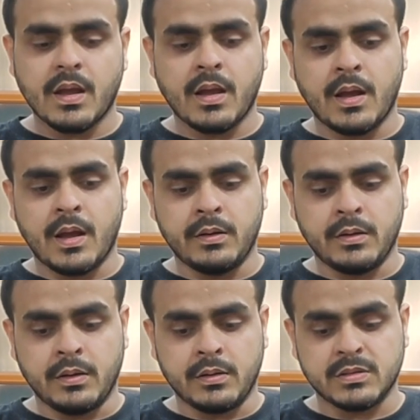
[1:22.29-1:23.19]

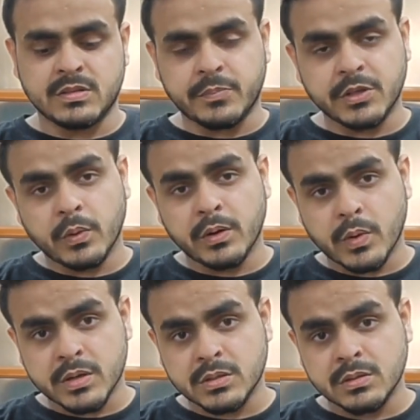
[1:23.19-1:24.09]
and the subsequent
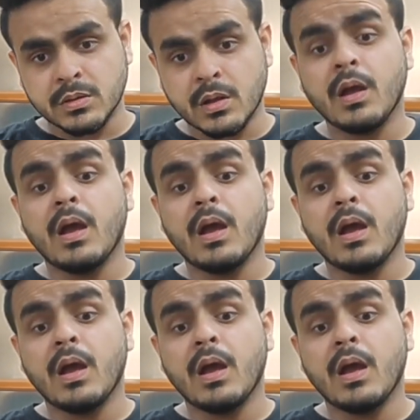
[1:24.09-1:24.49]
questions.